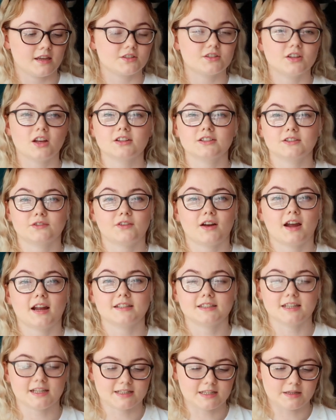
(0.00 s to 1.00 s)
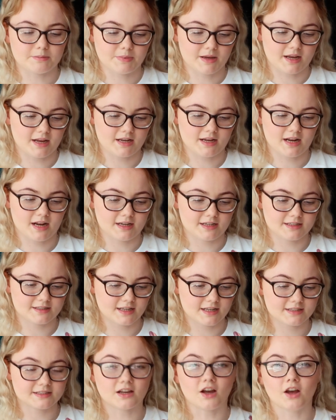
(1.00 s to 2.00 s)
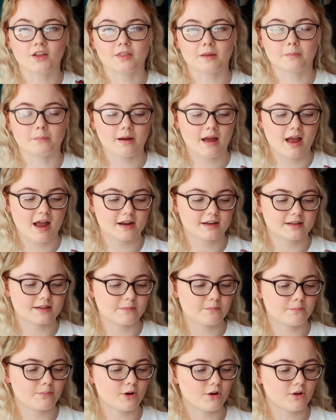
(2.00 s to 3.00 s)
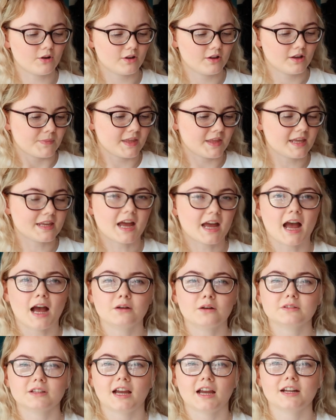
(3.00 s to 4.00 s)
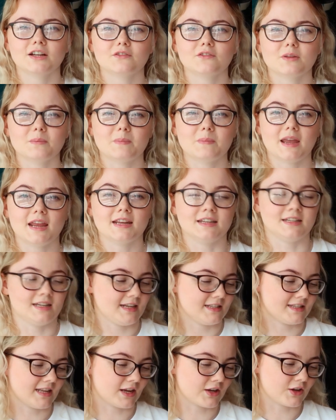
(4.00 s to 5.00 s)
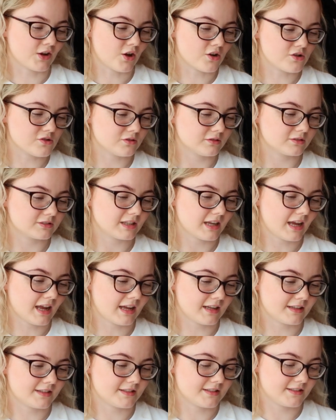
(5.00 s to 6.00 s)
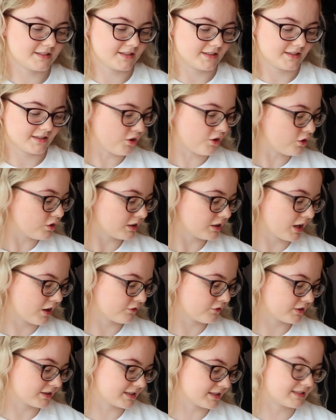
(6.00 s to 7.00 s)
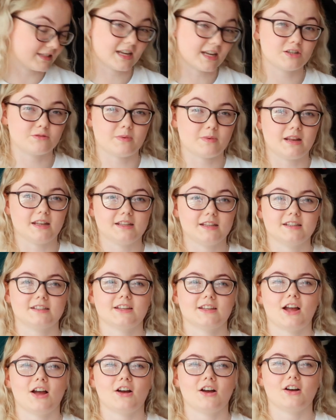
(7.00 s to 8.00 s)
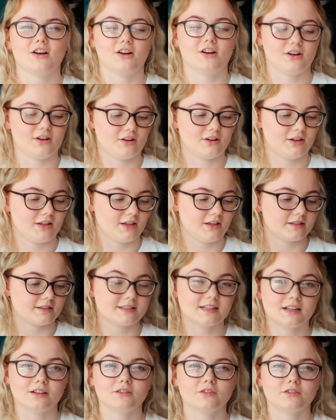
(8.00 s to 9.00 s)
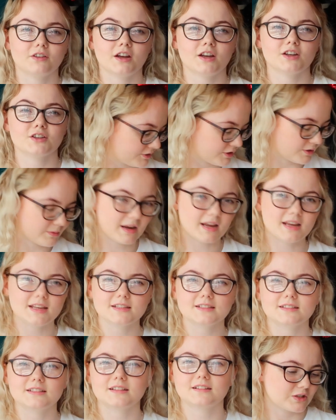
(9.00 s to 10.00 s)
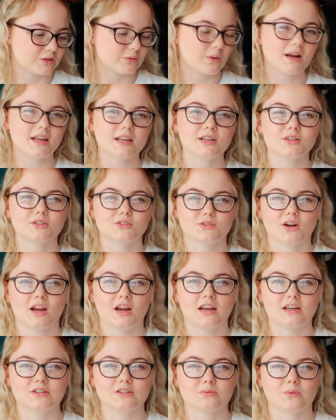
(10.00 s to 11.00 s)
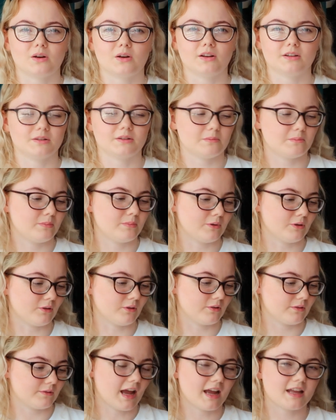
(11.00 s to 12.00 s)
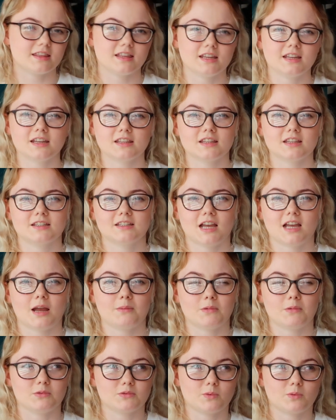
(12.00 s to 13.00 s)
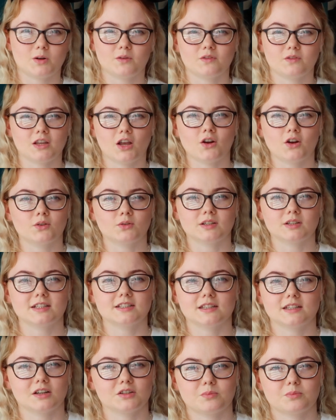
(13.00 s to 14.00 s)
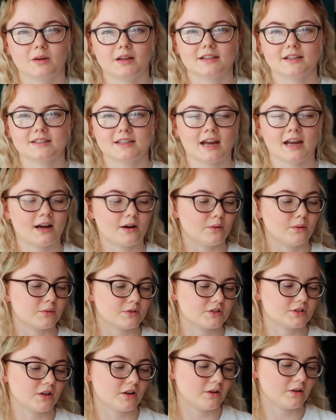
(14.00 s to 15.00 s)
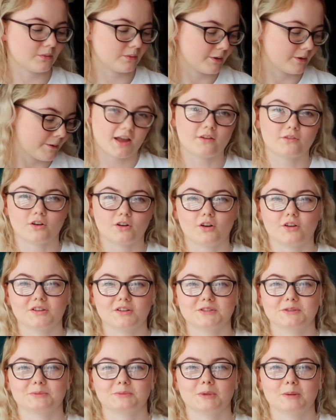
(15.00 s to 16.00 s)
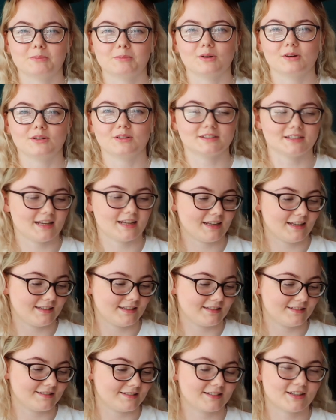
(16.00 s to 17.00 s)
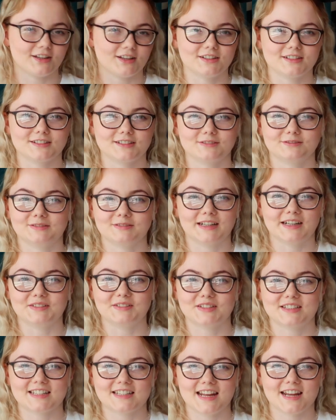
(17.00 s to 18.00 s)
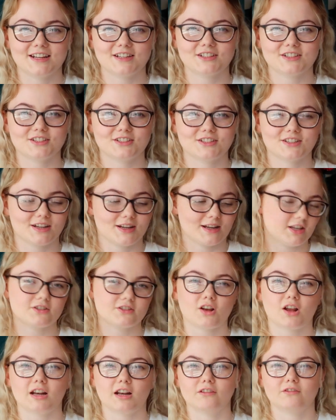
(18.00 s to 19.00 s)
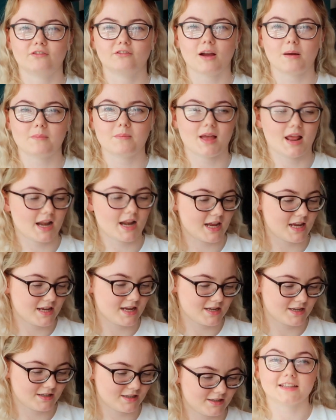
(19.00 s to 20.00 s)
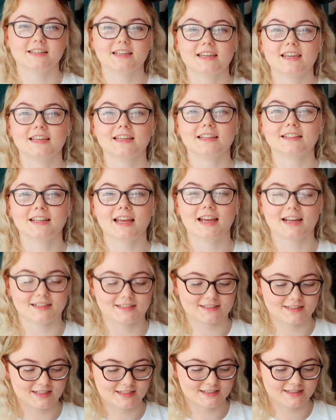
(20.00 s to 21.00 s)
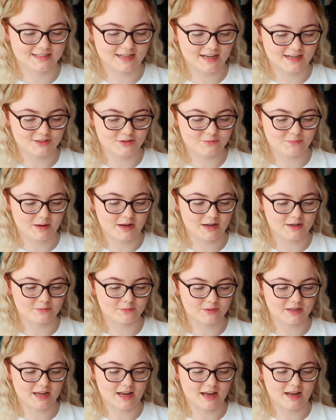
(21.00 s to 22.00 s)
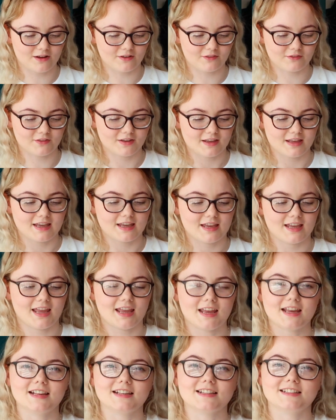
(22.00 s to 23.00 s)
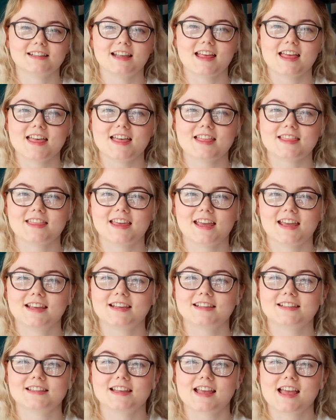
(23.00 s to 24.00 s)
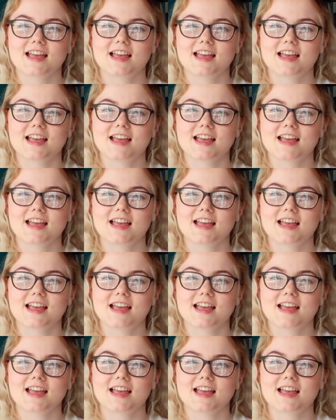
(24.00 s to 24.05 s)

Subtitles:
certified Disney pin and it says it on the back, but the outline of the pin is in gold and all our other Stitch pins are silver, so it is quite a strange one. But I think at the time it was one of the only Stitch pins out, so of course we bought it because we love Stitch. He's got a little fat belly. The next Stitch pin we have is this